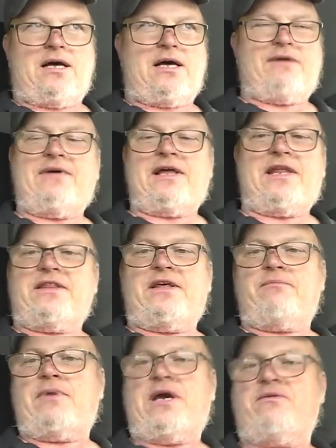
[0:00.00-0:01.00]
I've had that thing
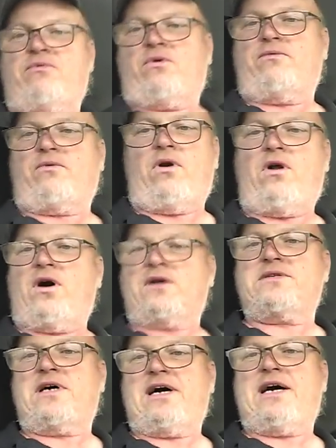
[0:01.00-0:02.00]
paid for a
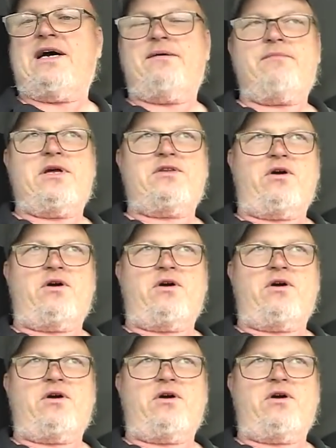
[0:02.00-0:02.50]
long time.